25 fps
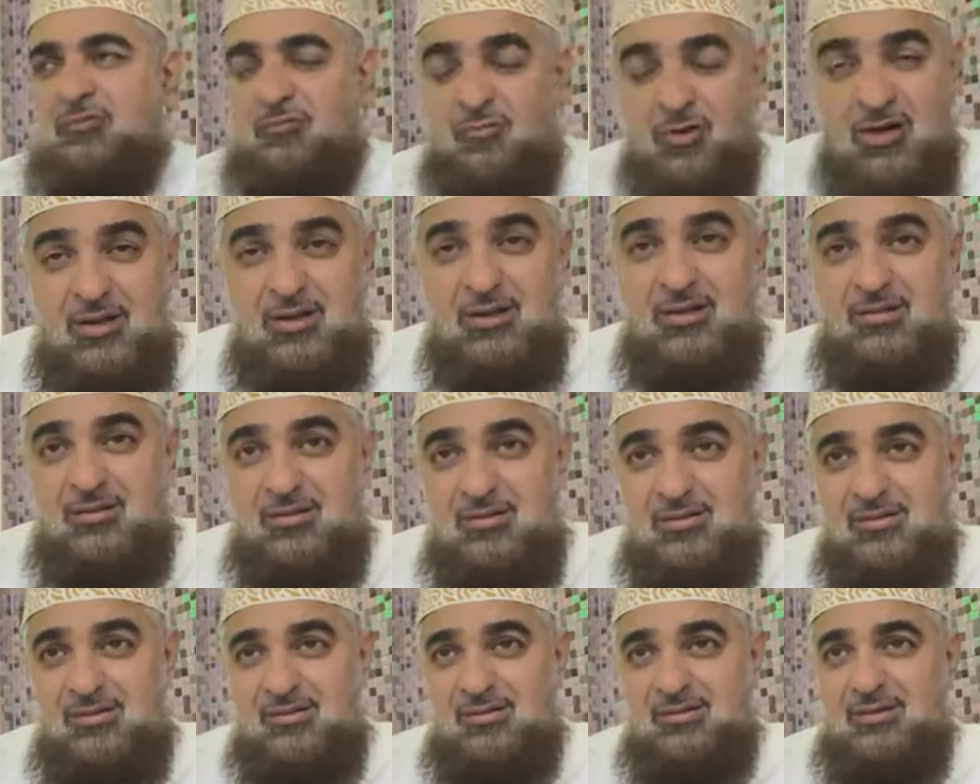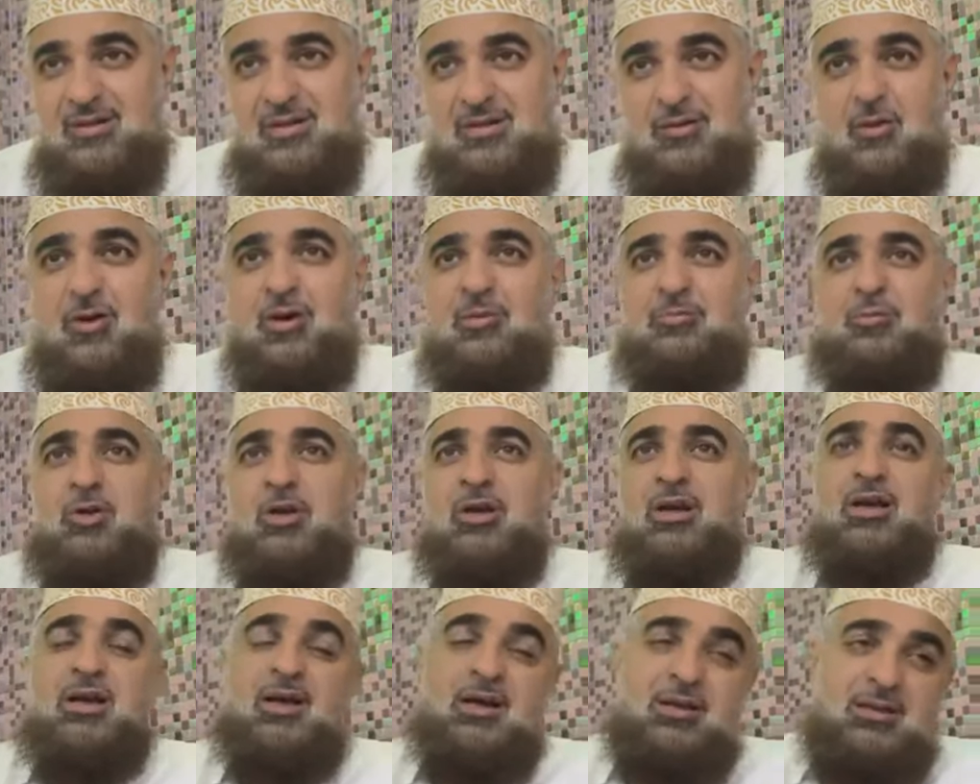And one, that,
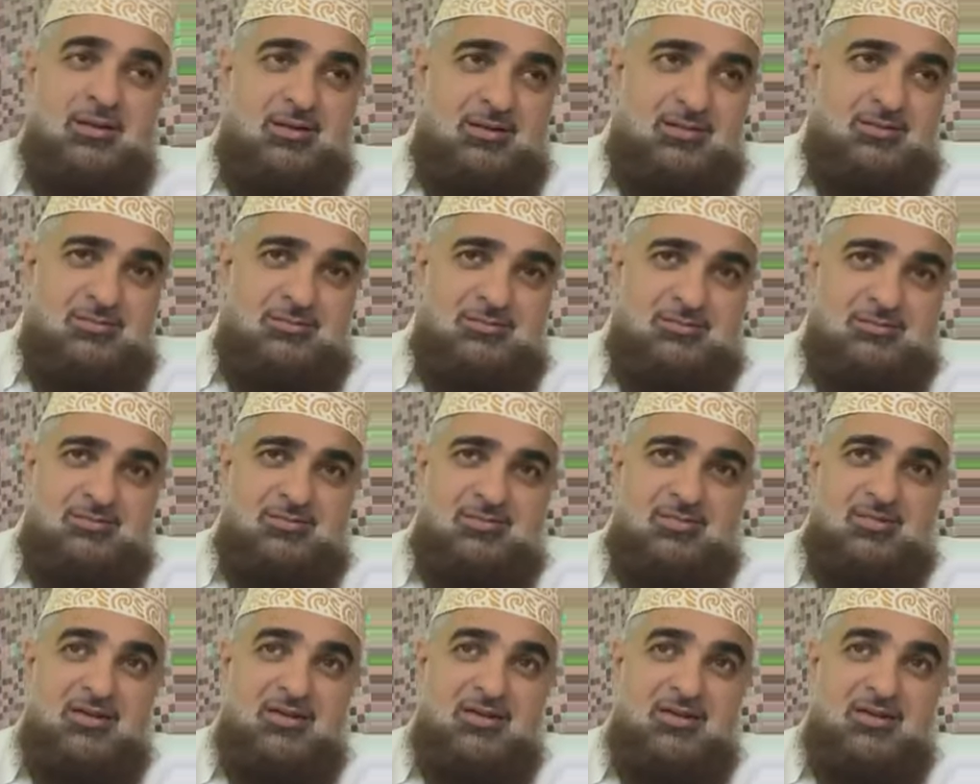"Oh Abdul Qadir,